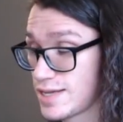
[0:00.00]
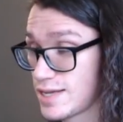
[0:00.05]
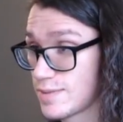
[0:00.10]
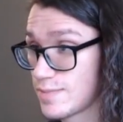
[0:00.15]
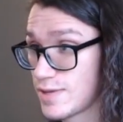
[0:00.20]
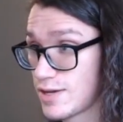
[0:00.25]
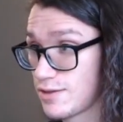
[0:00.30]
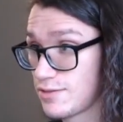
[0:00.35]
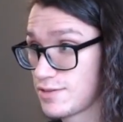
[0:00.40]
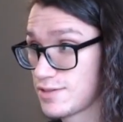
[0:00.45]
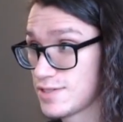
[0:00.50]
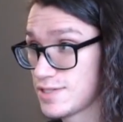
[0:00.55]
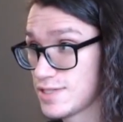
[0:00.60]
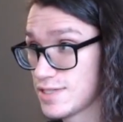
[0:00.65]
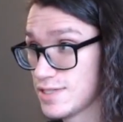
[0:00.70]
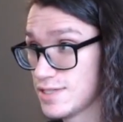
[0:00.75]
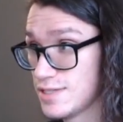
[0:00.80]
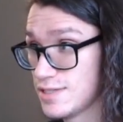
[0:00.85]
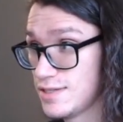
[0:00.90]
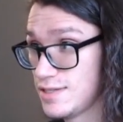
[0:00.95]
about this
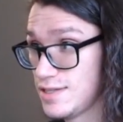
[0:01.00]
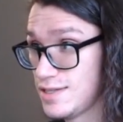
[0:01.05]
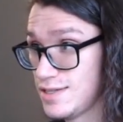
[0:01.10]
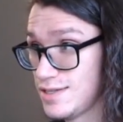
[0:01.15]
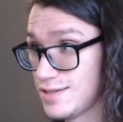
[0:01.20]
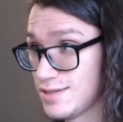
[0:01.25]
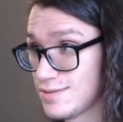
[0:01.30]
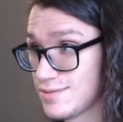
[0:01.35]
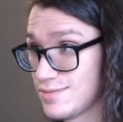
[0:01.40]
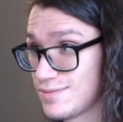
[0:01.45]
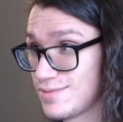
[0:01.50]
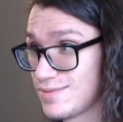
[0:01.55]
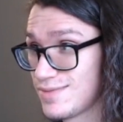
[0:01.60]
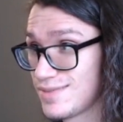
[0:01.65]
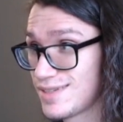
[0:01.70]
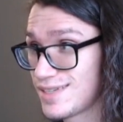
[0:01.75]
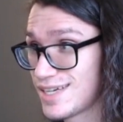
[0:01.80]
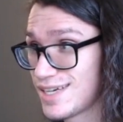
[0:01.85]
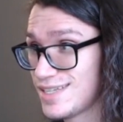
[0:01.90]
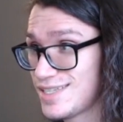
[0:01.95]
is the
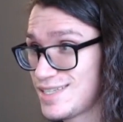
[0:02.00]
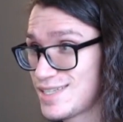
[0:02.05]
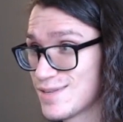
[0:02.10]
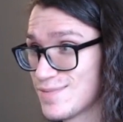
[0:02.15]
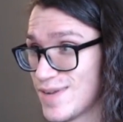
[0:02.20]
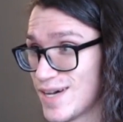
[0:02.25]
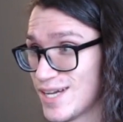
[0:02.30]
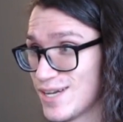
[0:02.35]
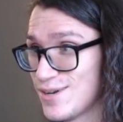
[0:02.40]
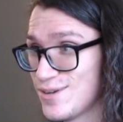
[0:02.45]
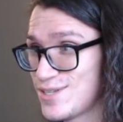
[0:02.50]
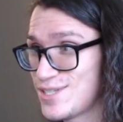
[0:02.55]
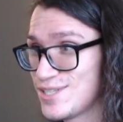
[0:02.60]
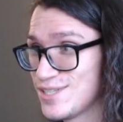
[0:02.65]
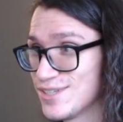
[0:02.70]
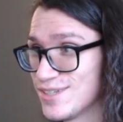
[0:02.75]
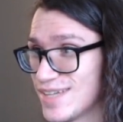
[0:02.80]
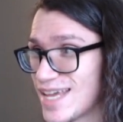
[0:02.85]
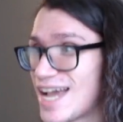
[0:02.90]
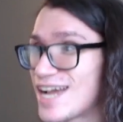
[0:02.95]
custom IO
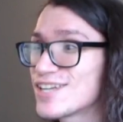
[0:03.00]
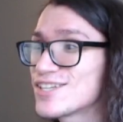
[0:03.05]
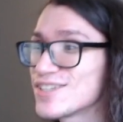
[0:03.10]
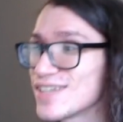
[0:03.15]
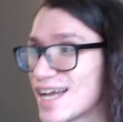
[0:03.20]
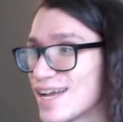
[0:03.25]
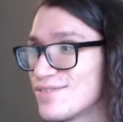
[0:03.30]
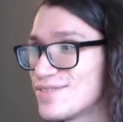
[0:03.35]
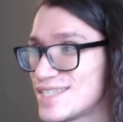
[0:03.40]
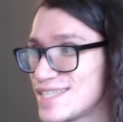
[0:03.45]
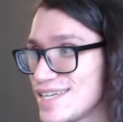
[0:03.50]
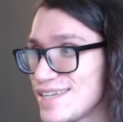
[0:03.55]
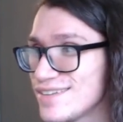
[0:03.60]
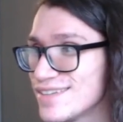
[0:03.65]
shield. Actually, I've seen